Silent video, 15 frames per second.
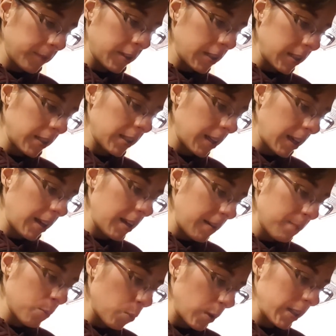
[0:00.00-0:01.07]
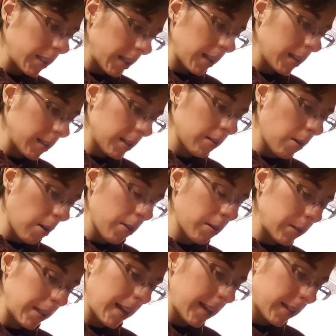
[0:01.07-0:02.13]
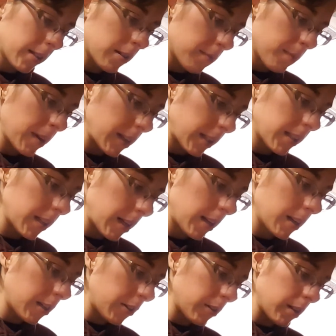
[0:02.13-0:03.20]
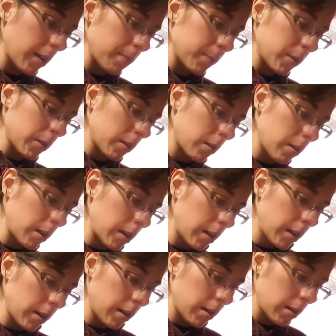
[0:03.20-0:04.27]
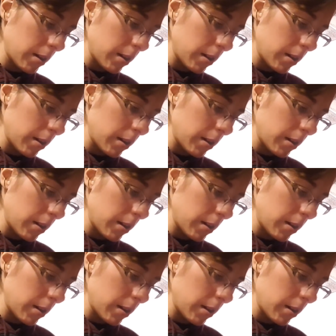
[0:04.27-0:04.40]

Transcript: Just keep whisking till all those eggs are mixed in and your lumps are gone here.